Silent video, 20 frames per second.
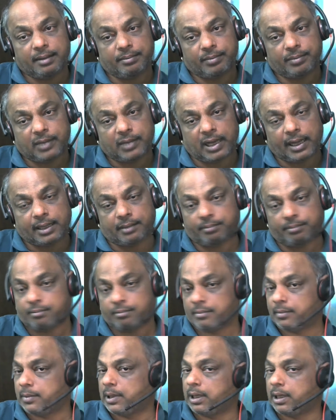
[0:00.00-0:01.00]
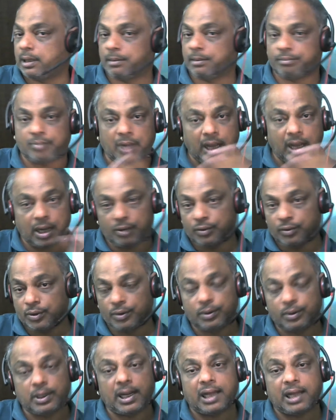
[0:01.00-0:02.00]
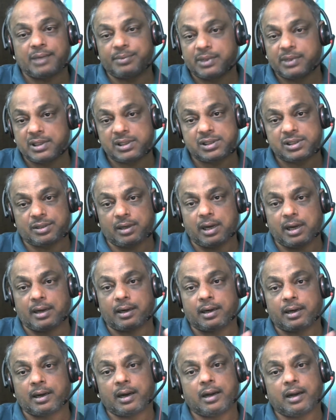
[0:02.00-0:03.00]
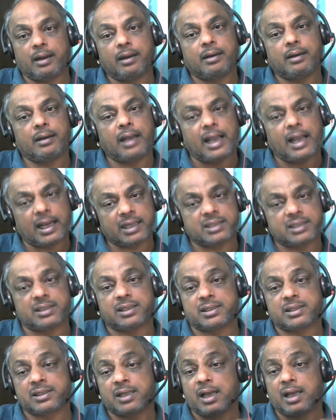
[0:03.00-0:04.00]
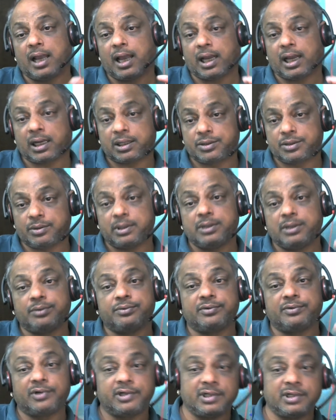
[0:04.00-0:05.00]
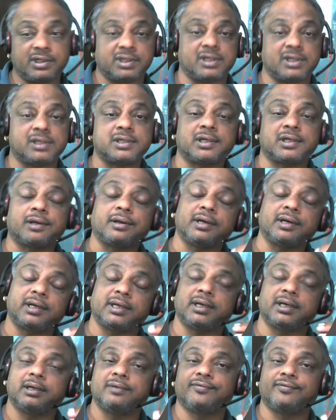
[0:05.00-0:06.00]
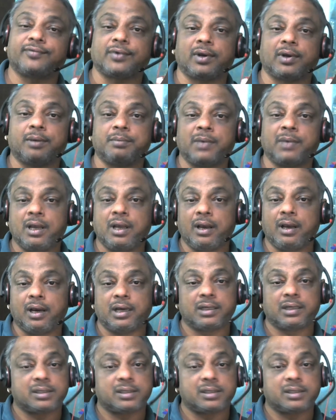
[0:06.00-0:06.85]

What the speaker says: like how local administrator access actually works is critical from a